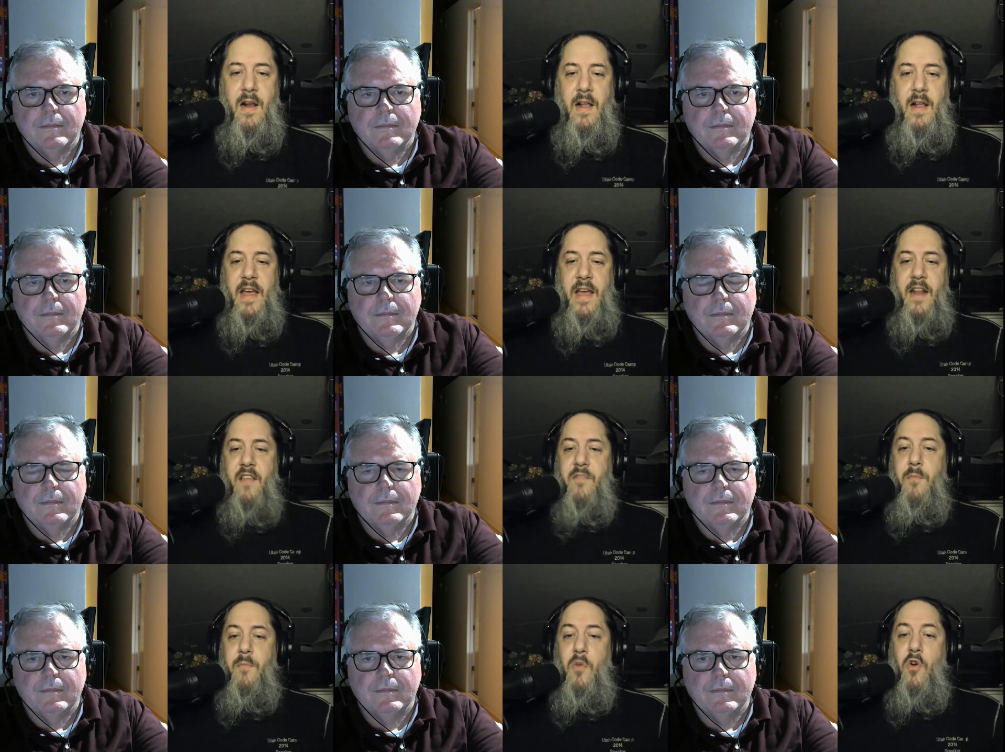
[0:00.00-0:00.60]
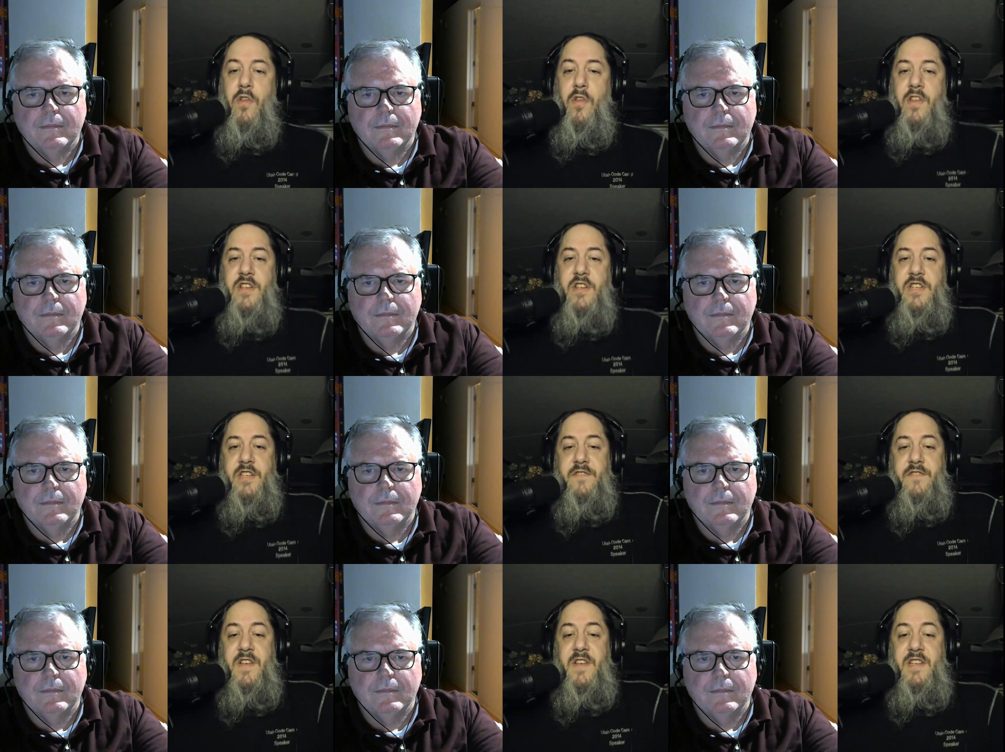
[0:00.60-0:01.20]
Speaker 1: And it's more than
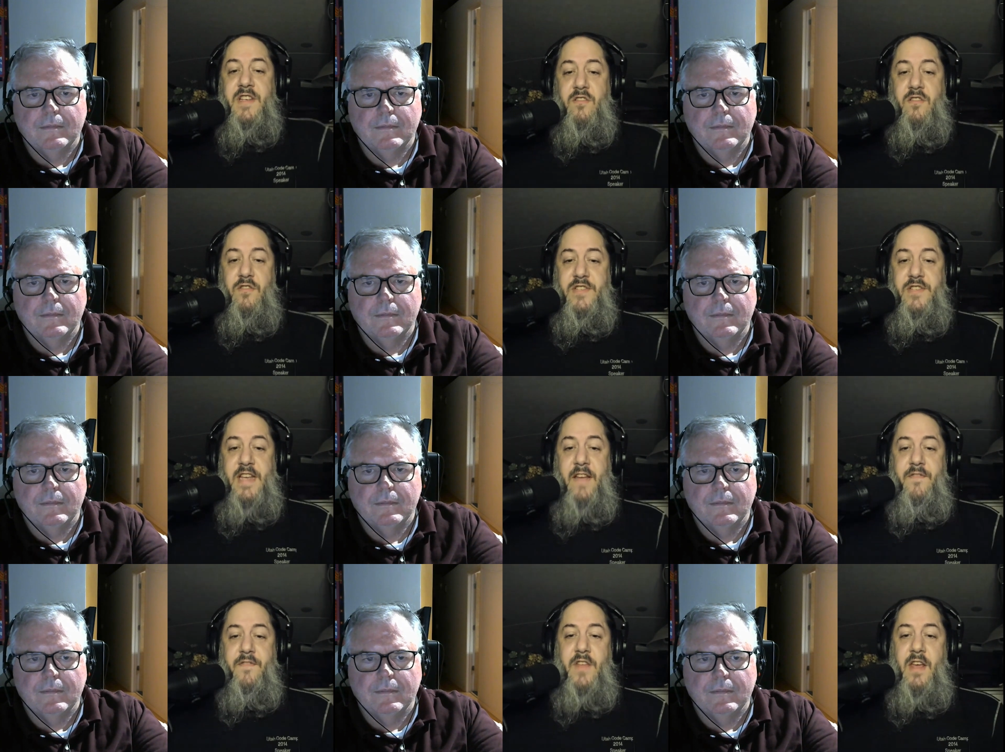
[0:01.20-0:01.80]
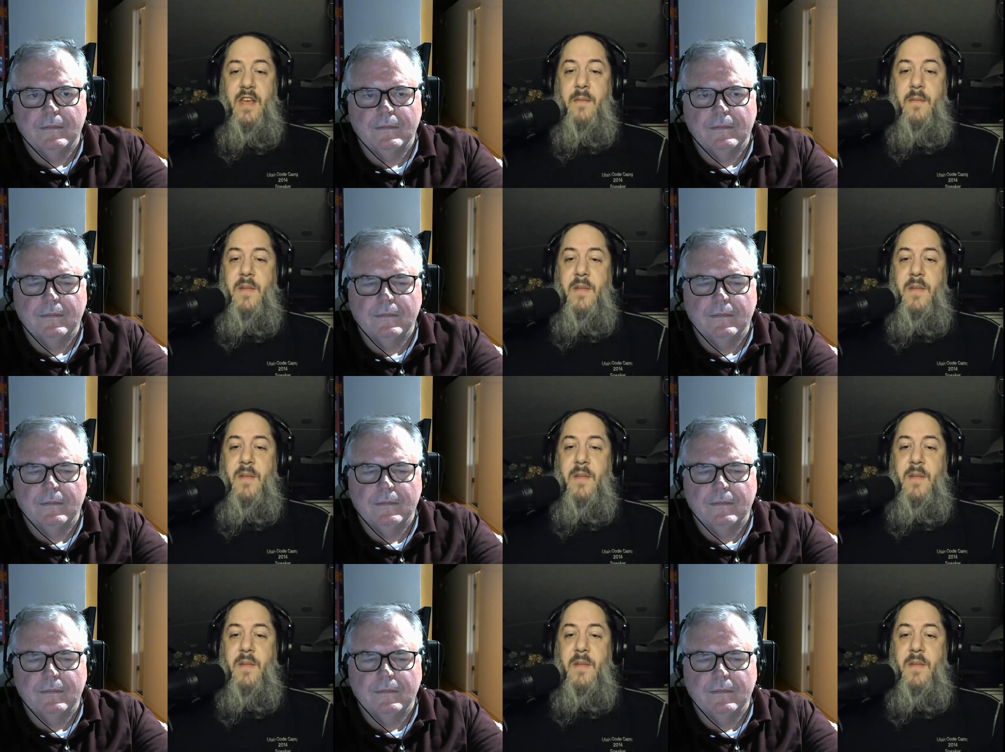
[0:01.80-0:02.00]
just physical safety.